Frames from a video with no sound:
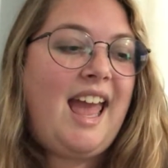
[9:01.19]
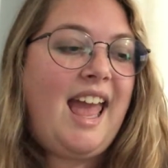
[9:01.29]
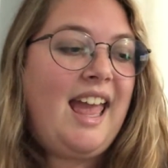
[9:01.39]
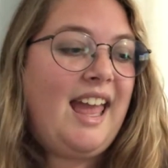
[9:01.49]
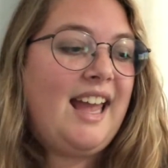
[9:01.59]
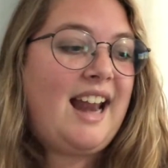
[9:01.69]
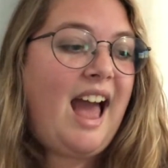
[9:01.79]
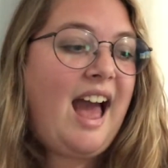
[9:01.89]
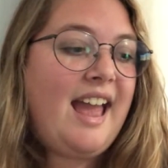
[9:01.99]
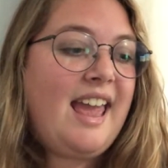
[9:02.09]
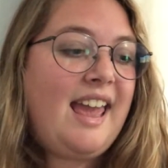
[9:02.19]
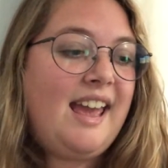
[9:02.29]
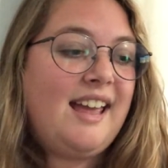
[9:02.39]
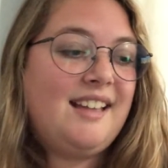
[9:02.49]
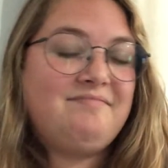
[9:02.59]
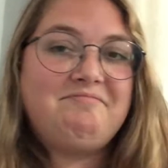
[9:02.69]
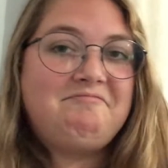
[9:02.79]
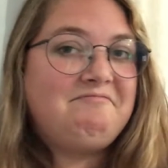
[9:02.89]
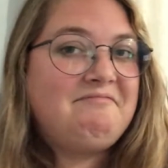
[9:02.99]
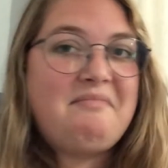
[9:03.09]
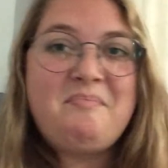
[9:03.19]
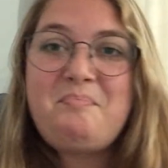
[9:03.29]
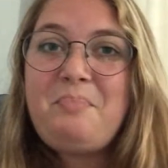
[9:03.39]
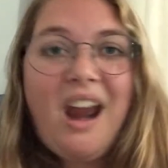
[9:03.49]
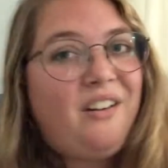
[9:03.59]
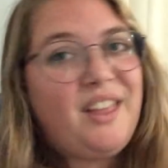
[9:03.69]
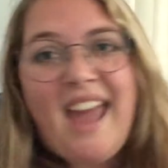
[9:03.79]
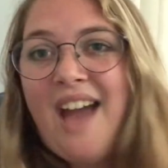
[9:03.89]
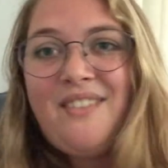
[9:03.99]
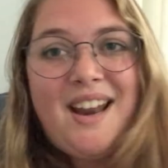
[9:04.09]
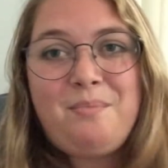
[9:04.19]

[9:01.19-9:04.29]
And I barely have any